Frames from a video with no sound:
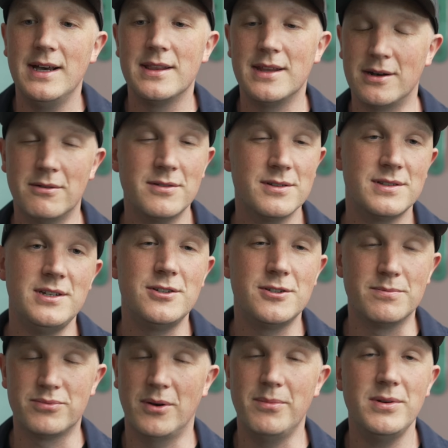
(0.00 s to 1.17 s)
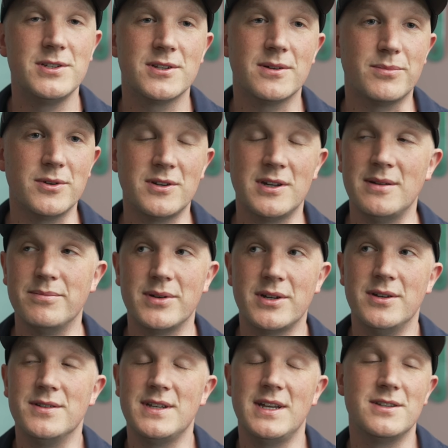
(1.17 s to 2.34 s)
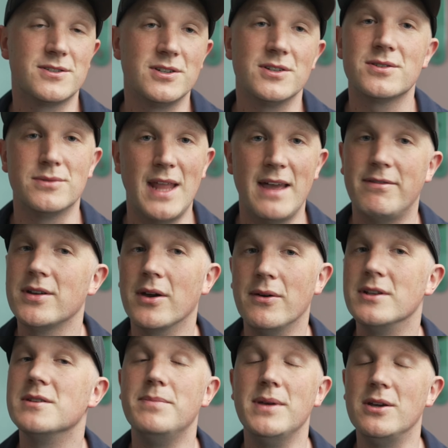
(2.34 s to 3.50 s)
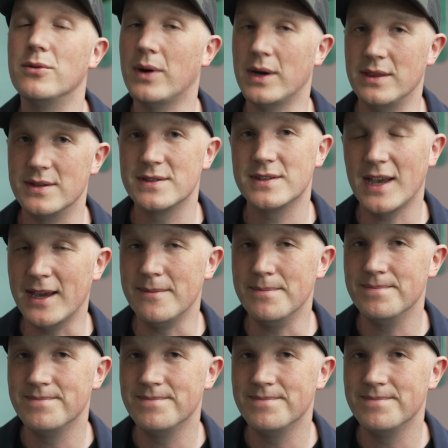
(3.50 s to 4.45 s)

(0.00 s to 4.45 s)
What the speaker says: then honestly, you should probably stop looking, because it's just never going to be quite the same.